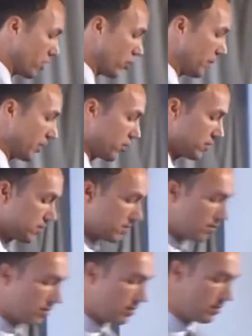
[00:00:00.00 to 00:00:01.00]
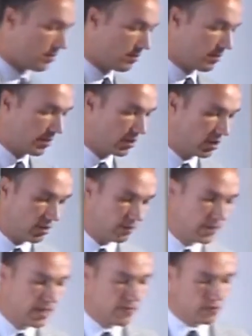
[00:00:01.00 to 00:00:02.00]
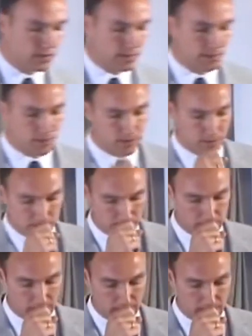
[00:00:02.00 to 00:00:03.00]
economic goods at all. For example,